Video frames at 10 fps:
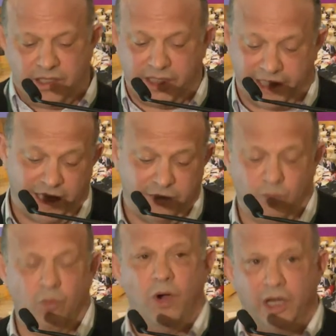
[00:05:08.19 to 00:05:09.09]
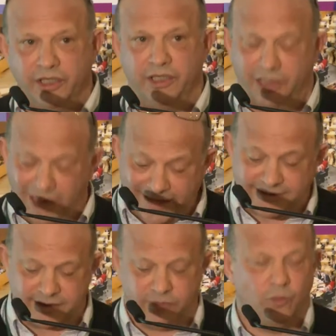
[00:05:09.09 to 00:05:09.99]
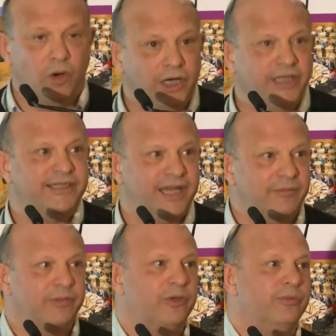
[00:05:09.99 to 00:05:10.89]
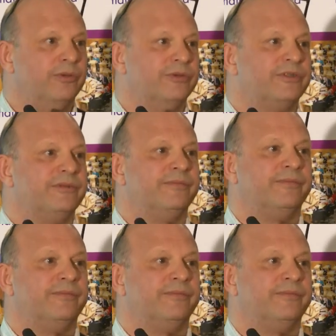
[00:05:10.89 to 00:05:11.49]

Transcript: Again, one, less than one in ten pupils.